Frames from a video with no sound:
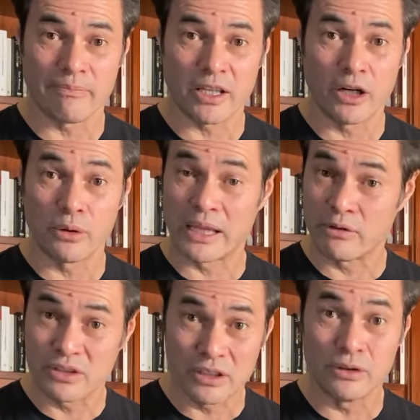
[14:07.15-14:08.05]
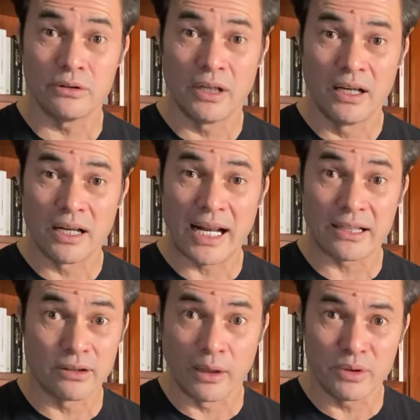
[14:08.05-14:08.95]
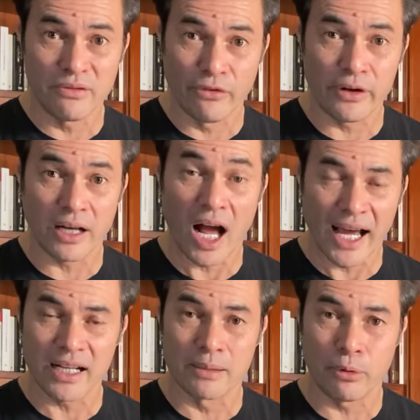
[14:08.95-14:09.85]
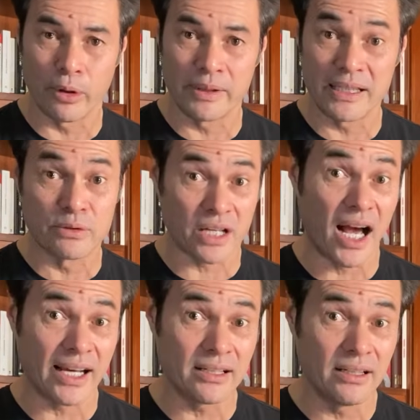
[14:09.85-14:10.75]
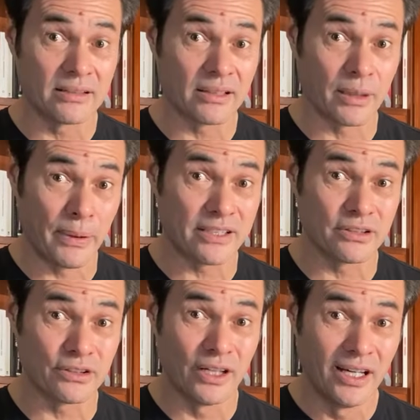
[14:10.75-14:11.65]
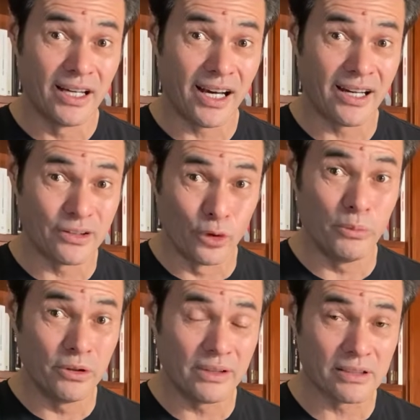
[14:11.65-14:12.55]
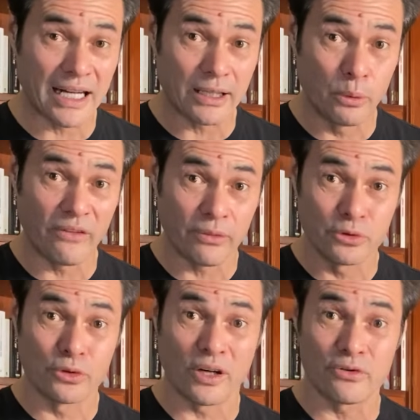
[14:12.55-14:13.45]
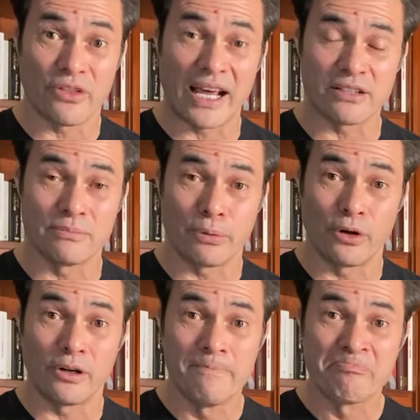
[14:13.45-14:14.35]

You know, there was still there wasn't very high unemployment. It was high compared to normal. It's like it went from 200,000 per